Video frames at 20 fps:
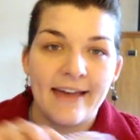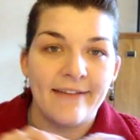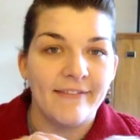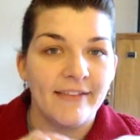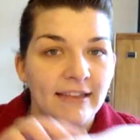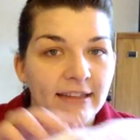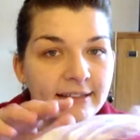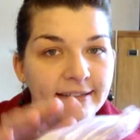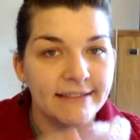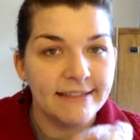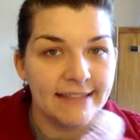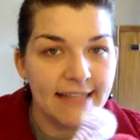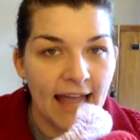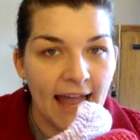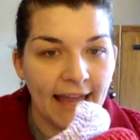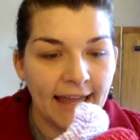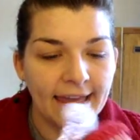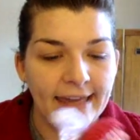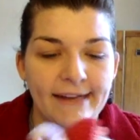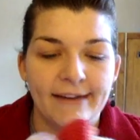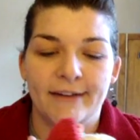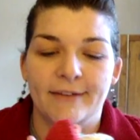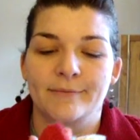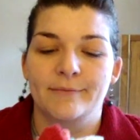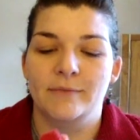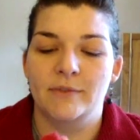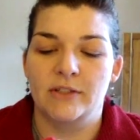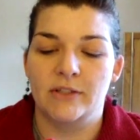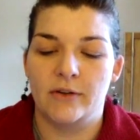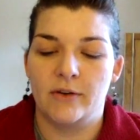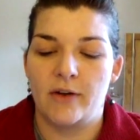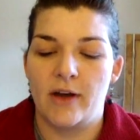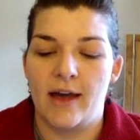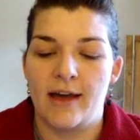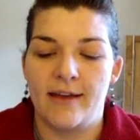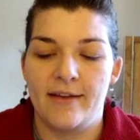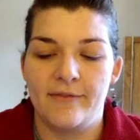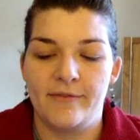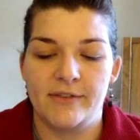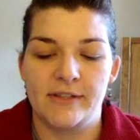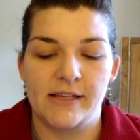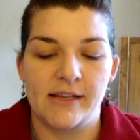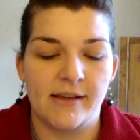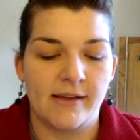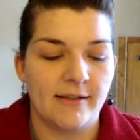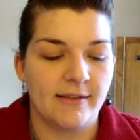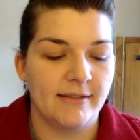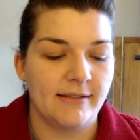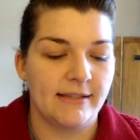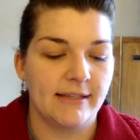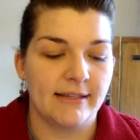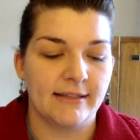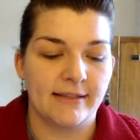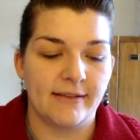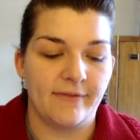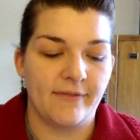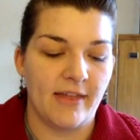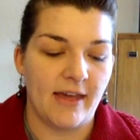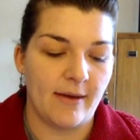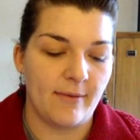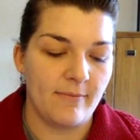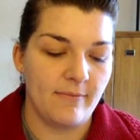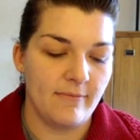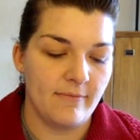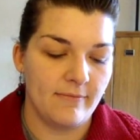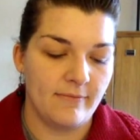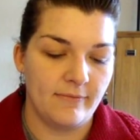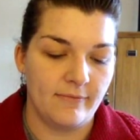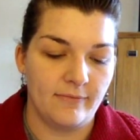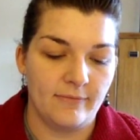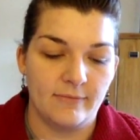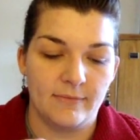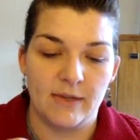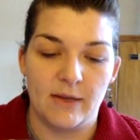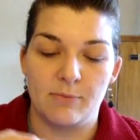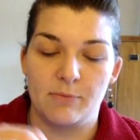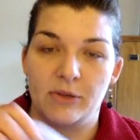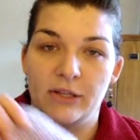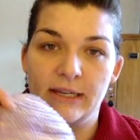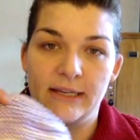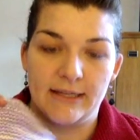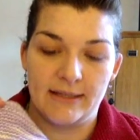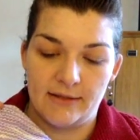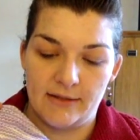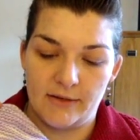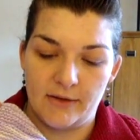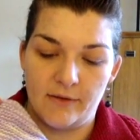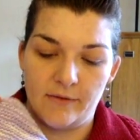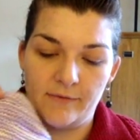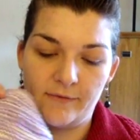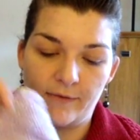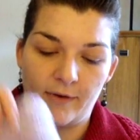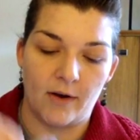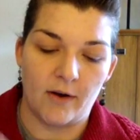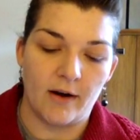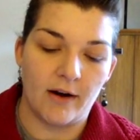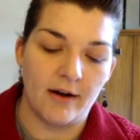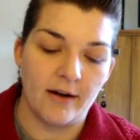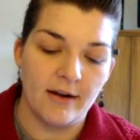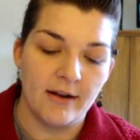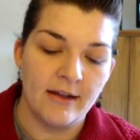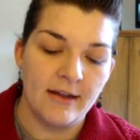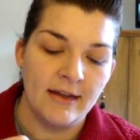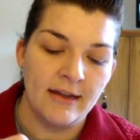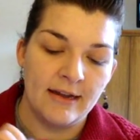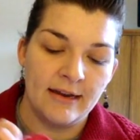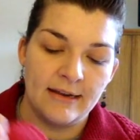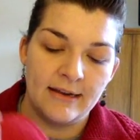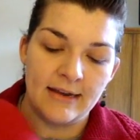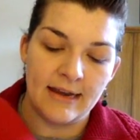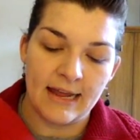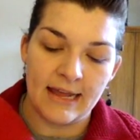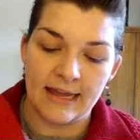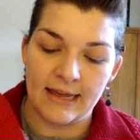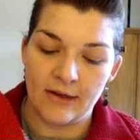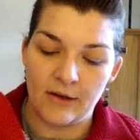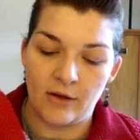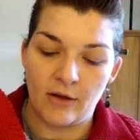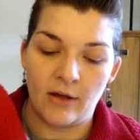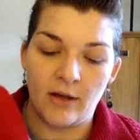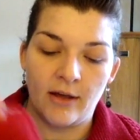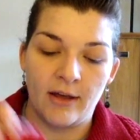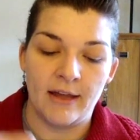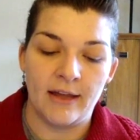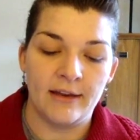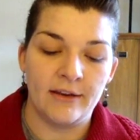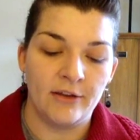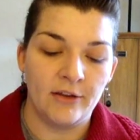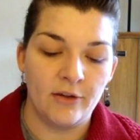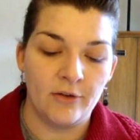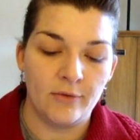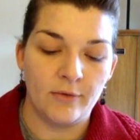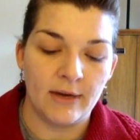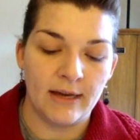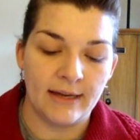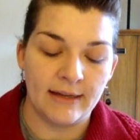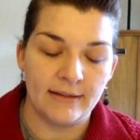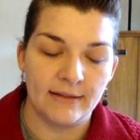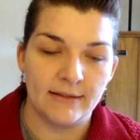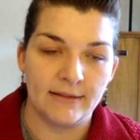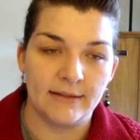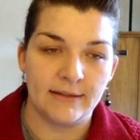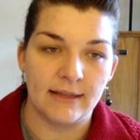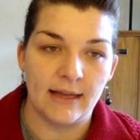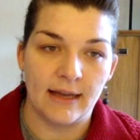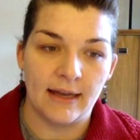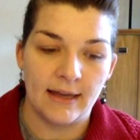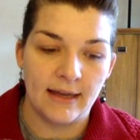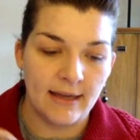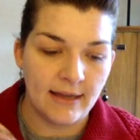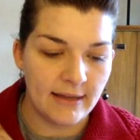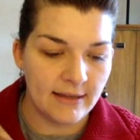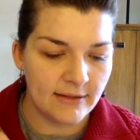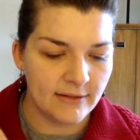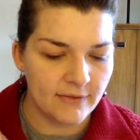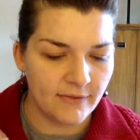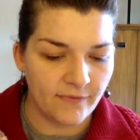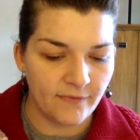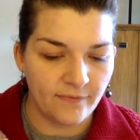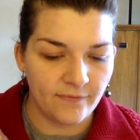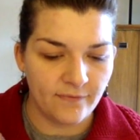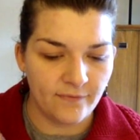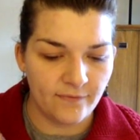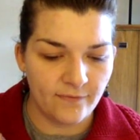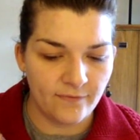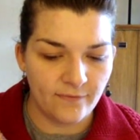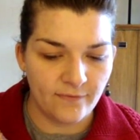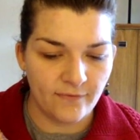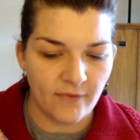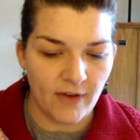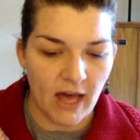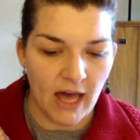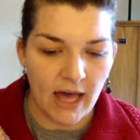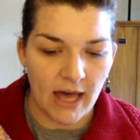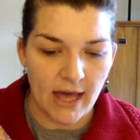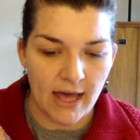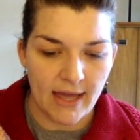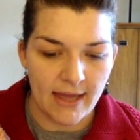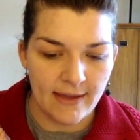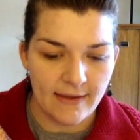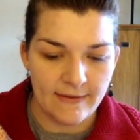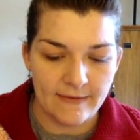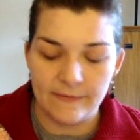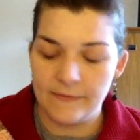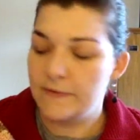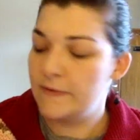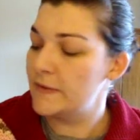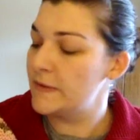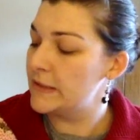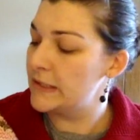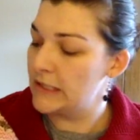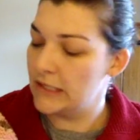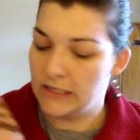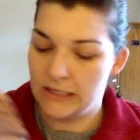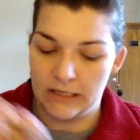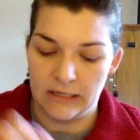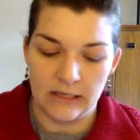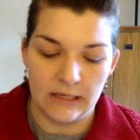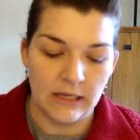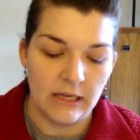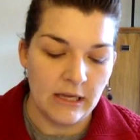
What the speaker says: I have a little stack here. So I've done 6 of them, completed so far. Knit on US size 5s.